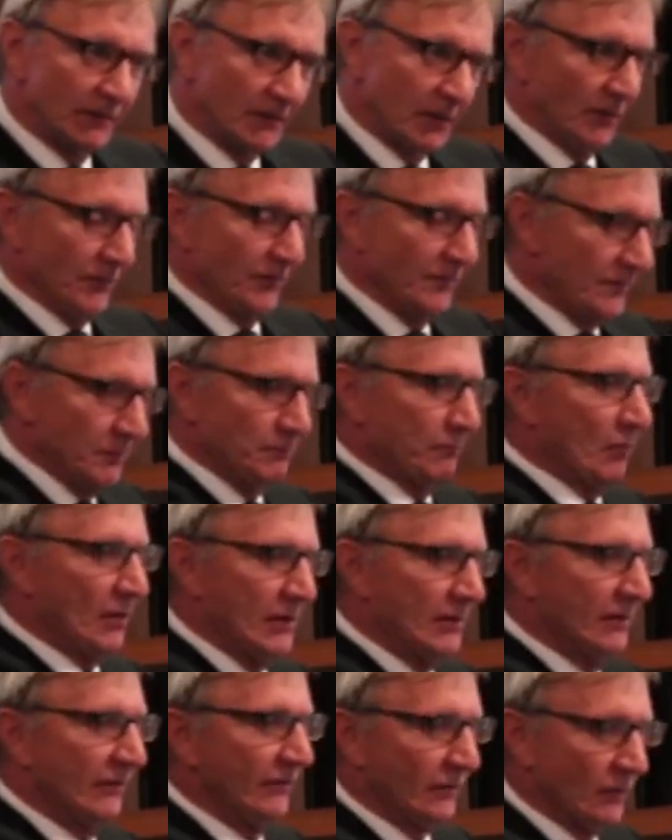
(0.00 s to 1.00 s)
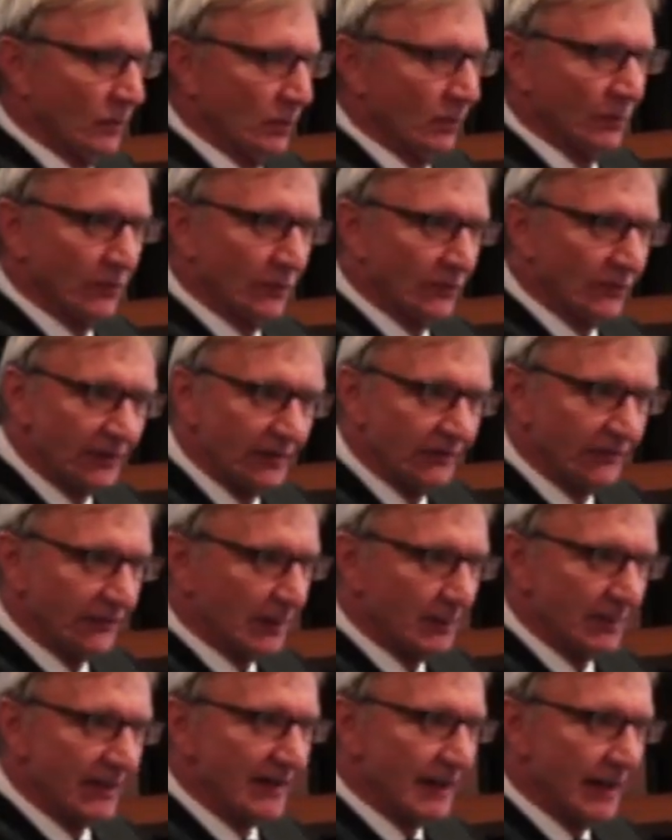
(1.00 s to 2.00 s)
the prayer in schools and
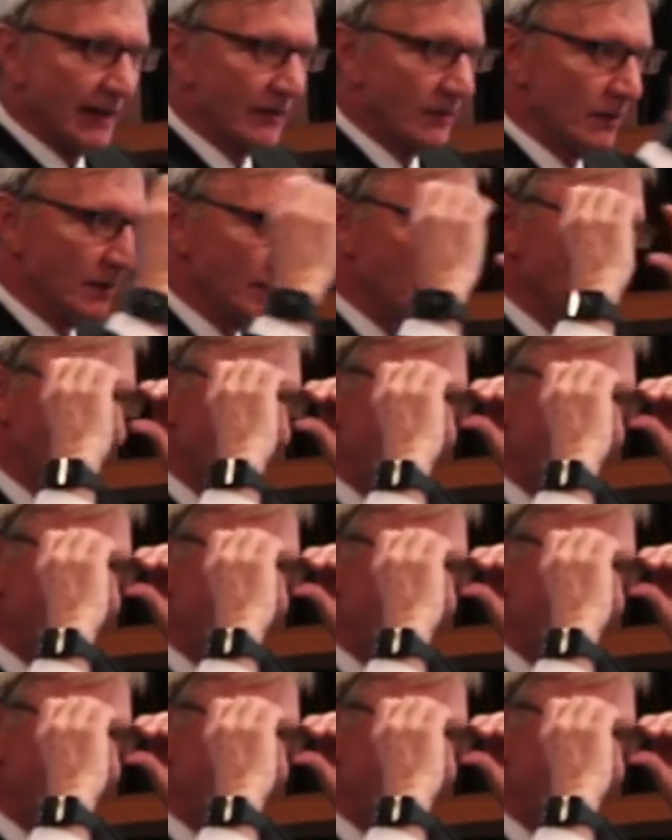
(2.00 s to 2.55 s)
some of the other